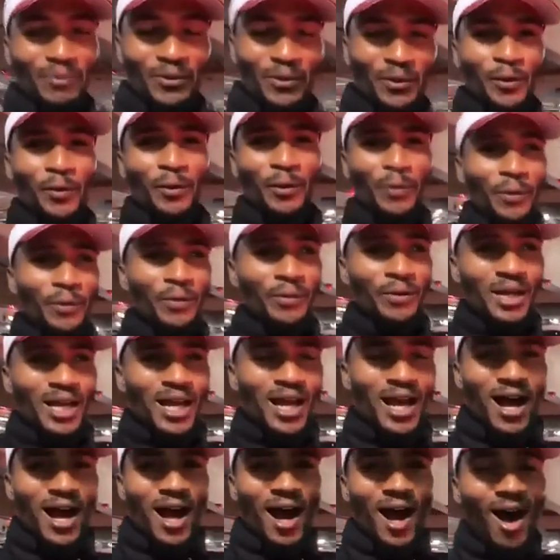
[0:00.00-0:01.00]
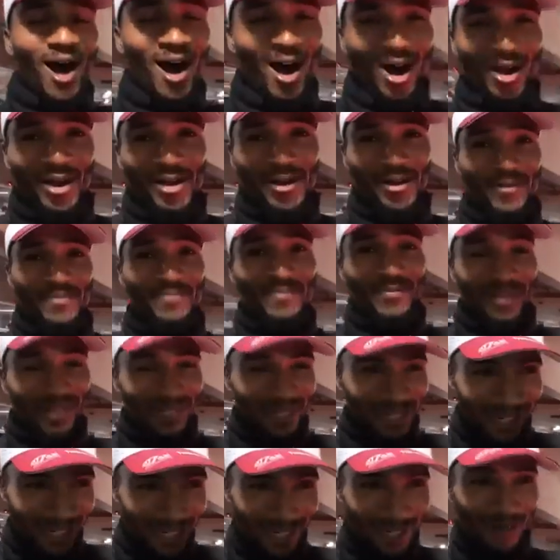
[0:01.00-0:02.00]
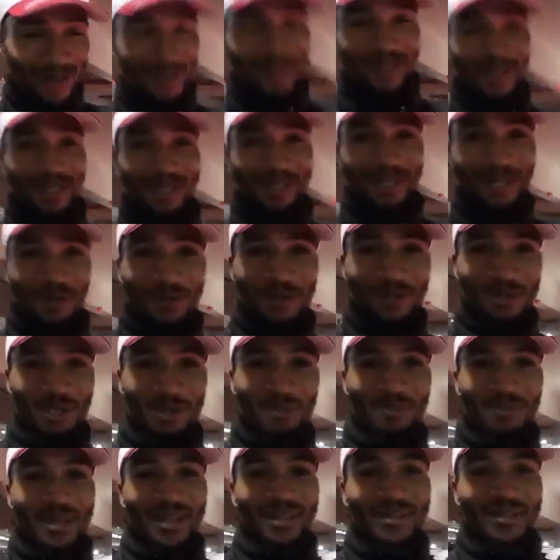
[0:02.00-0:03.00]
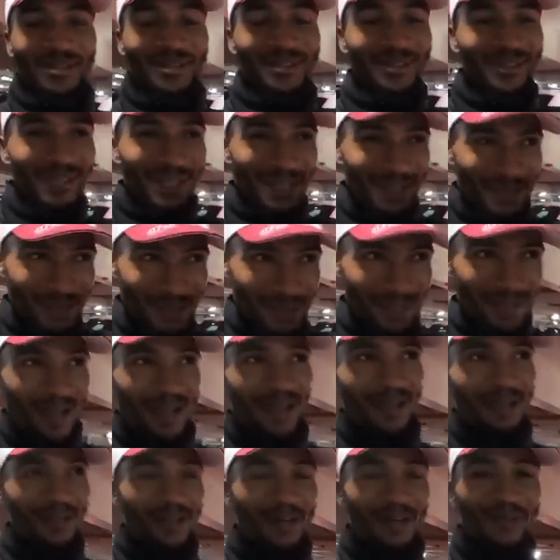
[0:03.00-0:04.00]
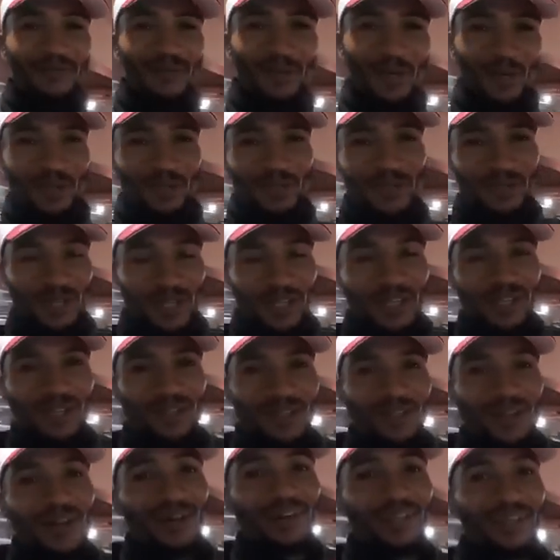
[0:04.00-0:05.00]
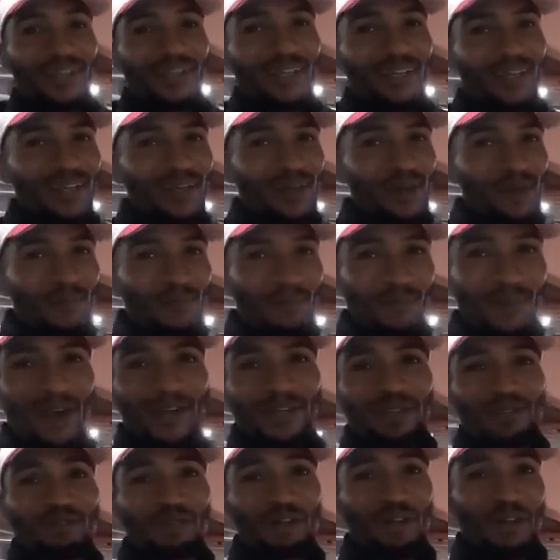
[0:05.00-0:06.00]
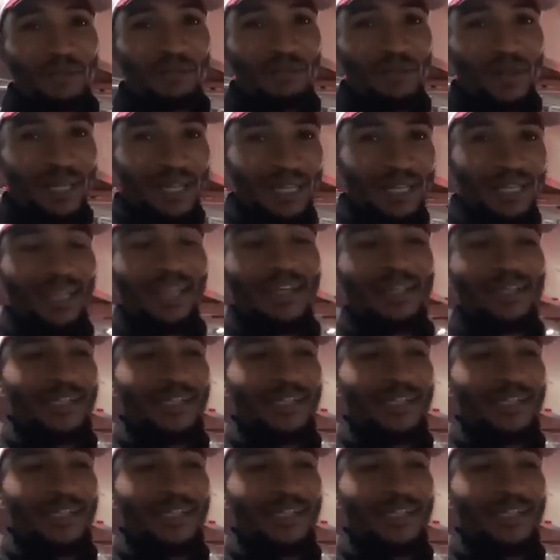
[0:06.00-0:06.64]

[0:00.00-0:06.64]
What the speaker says: and bring me to this very large and beautiful place. And then asked me